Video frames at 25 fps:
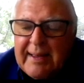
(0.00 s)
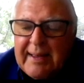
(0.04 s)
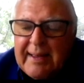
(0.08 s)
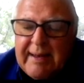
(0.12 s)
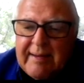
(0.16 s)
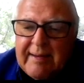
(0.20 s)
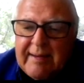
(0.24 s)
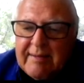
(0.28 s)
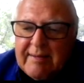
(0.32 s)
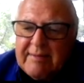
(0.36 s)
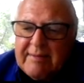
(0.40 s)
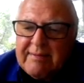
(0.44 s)

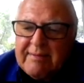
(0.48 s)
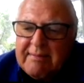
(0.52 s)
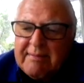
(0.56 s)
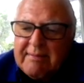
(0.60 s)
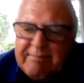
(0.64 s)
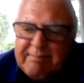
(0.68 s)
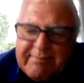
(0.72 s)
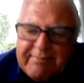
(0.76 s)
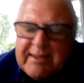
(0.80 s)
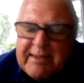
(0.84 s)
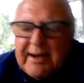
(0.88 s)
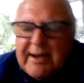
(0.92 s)

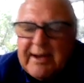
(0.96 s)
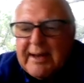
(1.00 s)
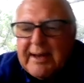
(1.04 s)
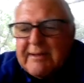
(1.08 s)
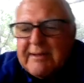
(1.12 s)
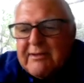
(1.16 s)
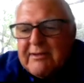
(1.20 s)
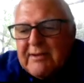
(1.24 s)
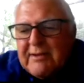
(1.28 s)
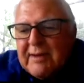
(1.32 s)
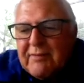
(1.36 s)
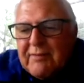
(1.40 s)
Ladies,
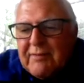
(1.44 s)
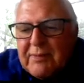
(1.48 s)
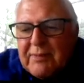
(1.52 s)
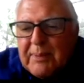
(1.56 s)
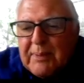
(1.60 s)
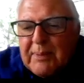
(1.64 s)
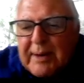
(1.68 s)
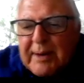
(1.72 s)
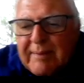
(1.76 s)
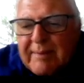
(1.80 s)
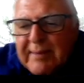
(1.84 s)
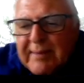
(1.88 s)
cotton
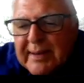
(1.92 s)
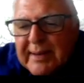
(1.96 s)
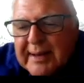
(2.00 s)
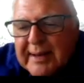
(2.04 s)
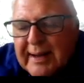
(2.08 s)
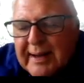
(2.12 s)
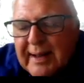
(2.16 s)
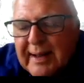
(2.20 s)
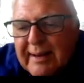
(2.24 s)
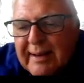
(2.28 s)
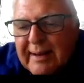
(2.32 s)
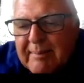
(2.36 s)
ships, whatever
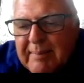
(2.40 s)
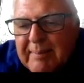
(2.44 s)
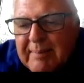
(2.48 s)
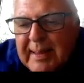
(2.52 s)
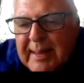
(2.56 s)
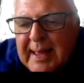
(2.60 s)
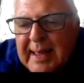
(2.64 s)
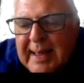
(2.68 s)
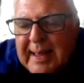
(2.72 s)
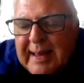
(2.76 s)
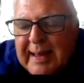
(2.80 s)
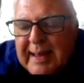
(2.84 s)
you call
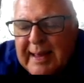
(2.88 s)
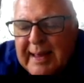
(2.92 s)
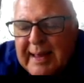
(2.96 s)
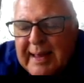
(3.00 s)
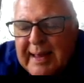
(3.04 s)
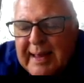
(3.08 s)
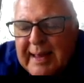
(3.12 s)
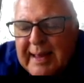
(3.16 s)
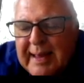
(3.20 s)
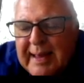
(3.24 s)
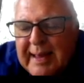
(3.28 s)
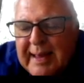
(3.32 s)
them.
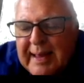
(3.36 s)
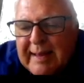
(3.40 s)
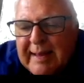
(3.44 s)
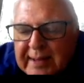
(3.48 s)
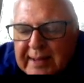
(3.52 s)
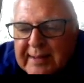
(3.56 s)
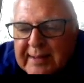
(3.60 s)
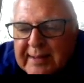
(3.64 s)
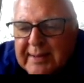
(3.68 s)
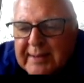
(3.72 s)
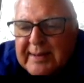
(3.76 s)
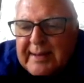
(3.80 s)
So you
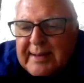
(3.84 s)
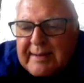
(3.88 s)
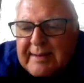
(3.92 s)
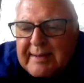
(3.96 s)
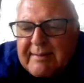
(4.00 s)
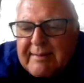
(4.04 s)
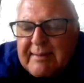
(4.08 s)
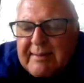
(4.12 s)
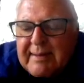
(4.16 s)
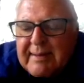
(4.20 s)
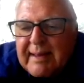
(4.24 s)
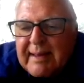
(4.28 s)
feel
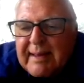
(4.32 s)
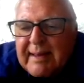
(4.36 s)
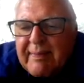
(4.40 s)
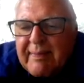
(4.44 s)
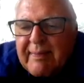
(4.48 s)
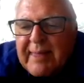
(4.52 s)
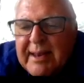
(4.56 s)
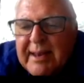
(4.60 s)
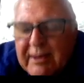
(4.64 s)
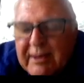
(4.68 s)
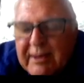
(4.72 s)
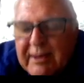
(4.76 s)
good.
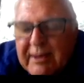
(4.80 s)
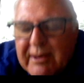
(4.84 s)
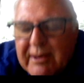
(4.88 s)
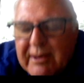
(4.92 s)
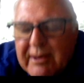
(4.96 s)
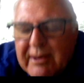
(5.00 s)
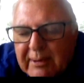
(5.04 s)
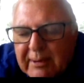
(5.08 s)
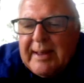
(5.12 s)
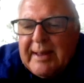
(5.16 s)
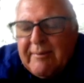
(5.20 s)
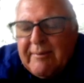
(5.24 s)
Then you
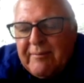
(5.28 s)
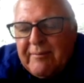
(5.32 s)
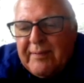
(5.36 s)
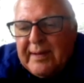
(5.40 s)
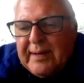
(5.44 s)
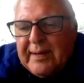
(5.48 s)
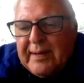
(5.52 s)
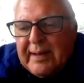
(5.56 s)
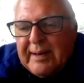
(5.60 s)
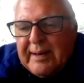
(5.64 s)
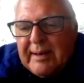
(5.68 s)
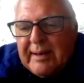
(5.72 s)
go out and
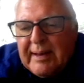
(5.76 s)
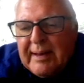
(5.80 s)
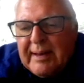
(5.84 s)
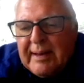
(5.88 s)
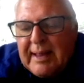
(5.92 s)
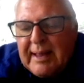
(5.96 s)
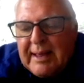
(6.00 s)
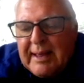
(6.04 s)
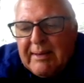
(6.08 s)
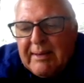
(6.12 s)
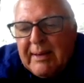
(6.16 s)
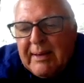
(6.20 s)
have
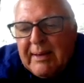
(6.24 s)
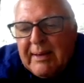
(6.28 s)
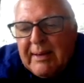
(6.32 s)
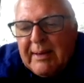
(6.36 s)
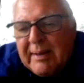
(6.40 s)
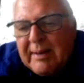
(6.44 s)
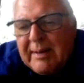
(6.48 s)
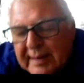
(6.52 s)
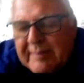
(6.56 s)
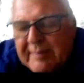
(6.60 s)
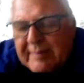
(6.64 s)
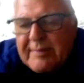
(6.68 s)
fun. You have a
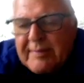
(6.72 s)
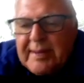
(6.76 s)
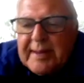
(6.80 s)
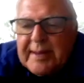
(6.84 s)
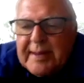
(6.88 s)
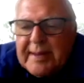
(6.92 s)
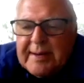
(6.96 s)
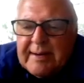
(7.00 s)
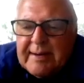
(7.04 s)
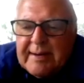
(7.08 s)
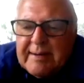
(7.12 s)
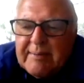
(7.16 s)
nice
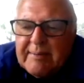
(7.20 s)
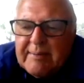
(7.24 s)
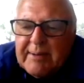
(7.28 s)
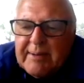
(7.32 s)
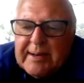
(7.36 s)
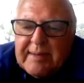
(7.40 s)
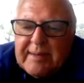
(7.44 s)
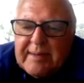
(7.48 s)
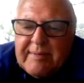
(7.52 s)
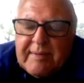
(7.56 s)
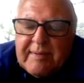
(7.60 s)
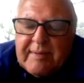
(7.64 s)
dinner.
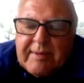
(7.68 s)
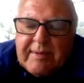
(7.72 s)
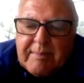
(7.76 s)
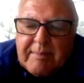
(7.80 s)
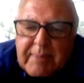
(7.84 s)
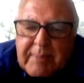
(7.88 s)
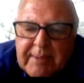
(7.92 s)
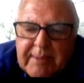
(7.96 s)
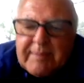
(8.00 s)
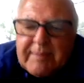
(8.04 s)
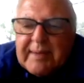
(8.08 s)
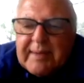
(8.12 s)
We
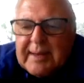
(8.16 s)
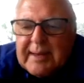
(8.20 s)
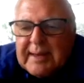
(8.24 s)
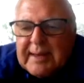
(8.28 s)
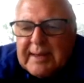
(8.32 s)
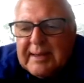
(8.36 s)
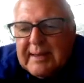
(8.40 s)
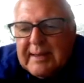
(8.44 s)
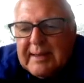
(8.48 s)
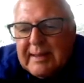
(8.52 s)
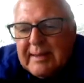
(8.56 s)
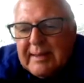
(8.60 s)
listen to
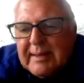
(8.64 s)
music.